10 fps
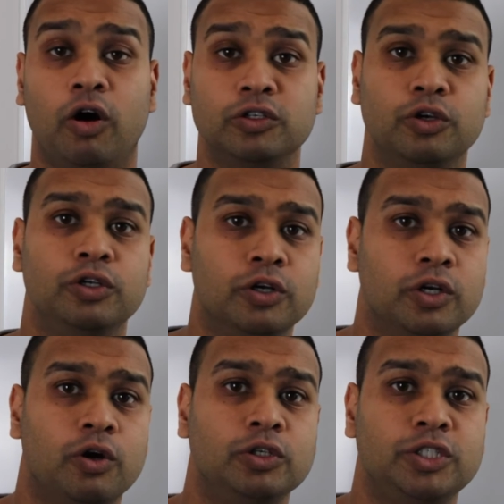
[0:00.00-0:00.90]
Also in your
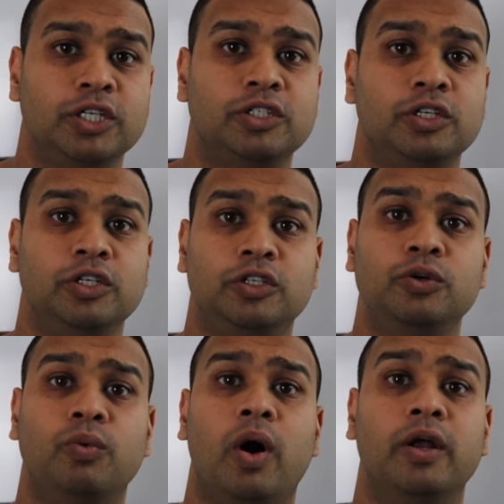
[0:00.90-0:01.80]
negotiation, you
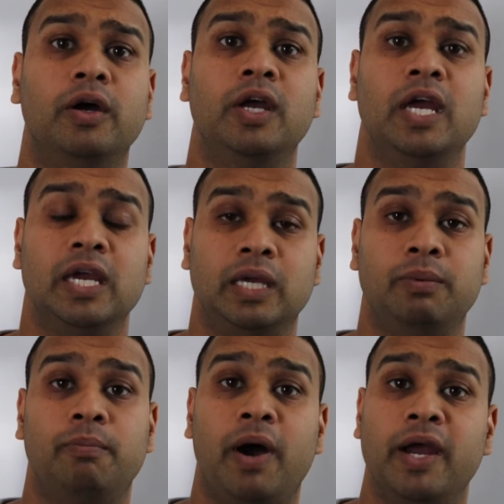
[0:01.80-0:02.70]
do want to keep
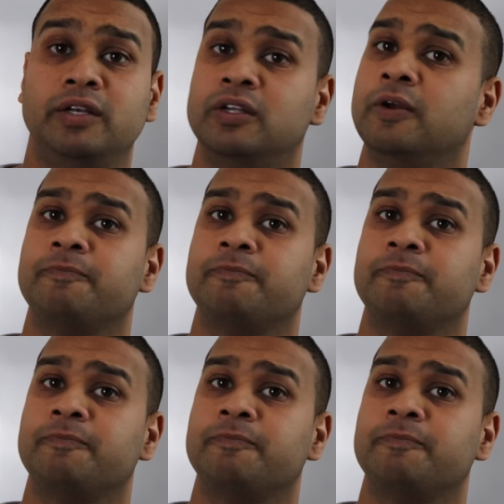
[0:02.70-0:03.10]
in mind